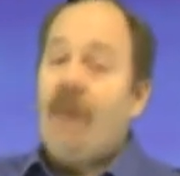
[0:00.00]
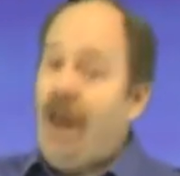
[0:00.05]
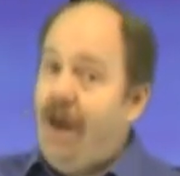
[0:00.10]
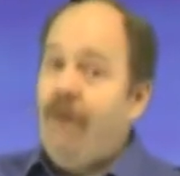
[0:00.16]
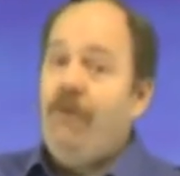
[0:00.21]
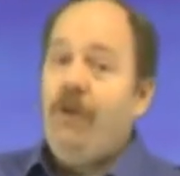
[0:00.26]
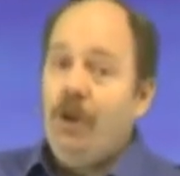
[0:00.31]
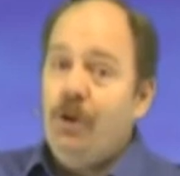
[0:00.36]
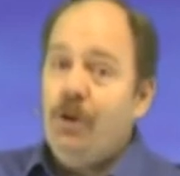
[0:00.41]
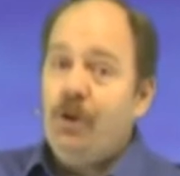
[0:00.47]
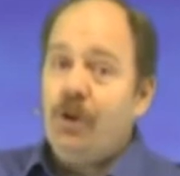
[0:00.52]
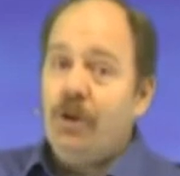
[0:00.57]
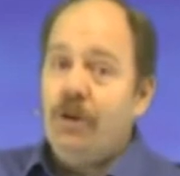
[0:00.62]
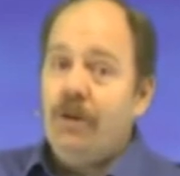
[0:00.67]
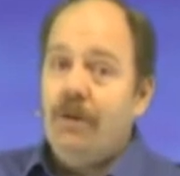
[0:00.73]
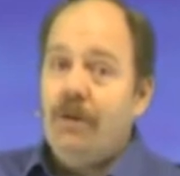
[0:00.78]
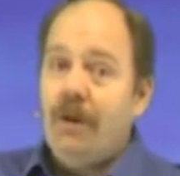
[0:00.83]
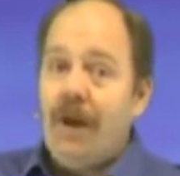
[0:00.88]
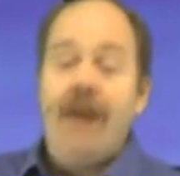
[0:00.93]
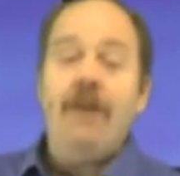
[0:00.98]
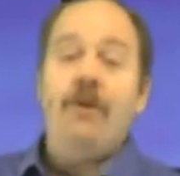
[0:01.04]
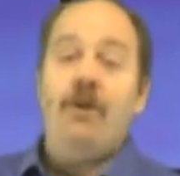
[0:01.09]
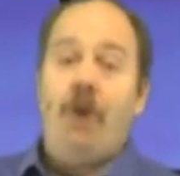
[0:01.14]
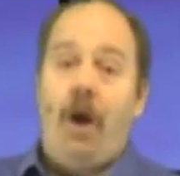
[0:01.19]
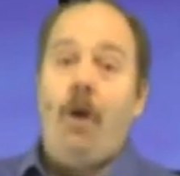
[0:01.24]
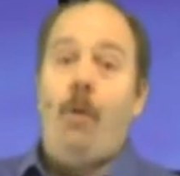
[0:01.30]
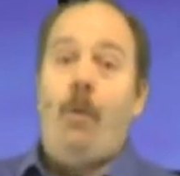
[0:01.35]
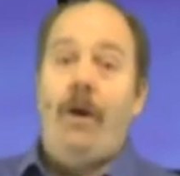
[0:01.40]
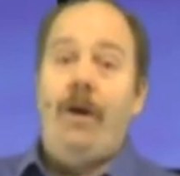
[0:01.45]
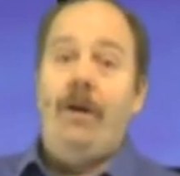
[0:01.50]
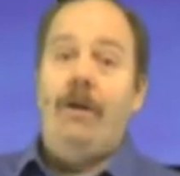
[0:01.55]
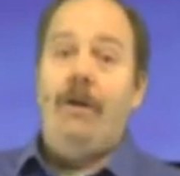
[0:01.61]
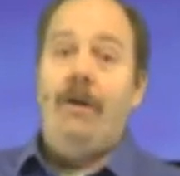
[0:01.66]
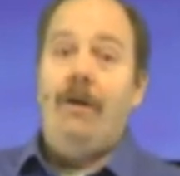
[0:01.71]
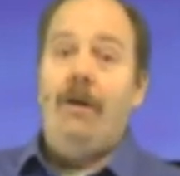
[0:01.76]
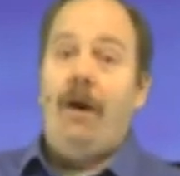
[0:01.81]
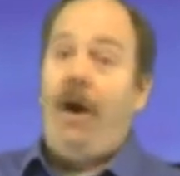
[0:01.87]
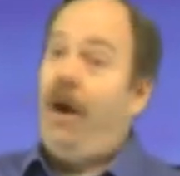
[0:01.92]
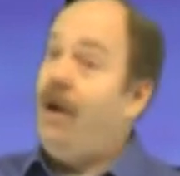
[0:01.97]
Evolution and Darwin
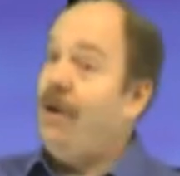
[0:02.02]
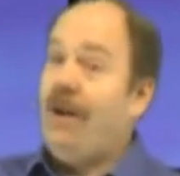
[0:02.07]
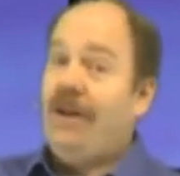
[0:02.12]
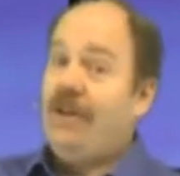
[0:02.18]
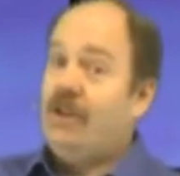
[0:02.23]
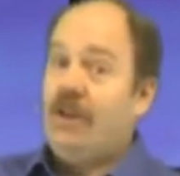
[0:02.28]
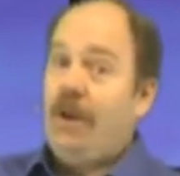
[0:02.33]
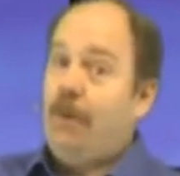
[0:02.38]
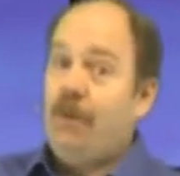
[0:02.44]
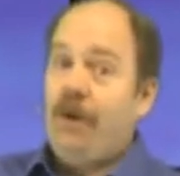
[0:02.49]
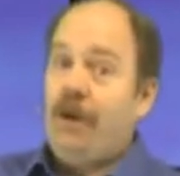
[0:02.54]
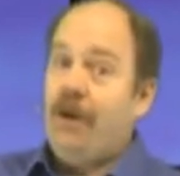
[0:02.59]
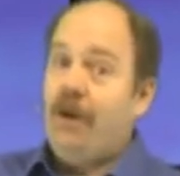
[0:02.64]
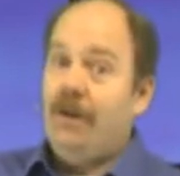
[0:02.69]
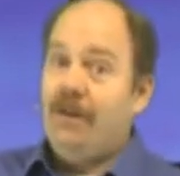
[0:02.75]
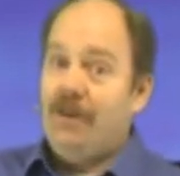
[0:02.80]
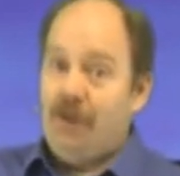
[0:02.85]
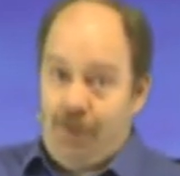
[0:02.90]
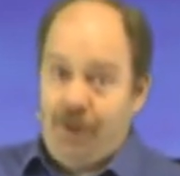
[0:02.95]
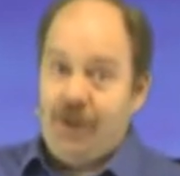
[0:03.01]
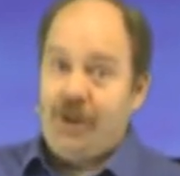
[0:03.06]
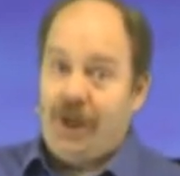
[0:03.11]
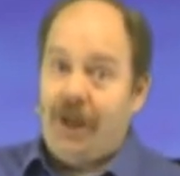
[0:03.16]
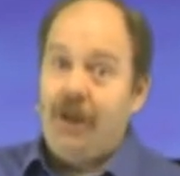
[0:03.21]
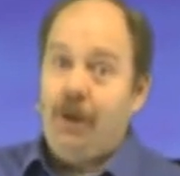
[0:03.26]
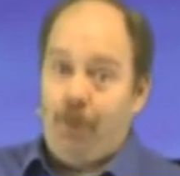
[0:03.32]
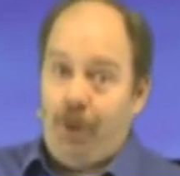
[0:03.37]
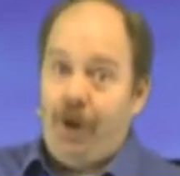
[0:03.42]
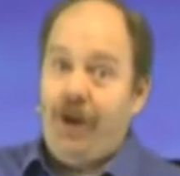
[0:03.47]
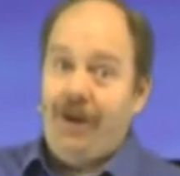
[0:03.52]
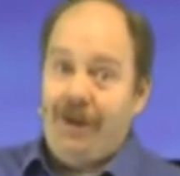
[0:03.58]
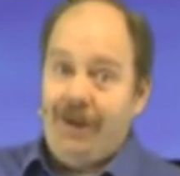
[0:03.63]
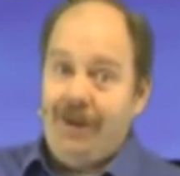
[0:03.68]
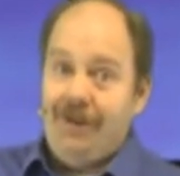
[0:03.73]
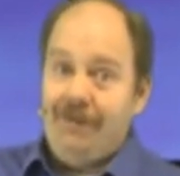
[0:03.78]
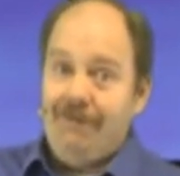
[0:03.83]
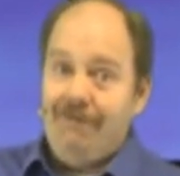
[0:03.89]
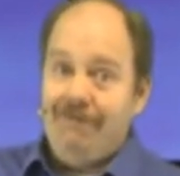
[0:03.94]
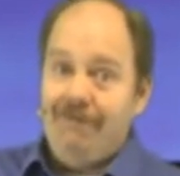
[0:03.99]
are not something to be celebrated.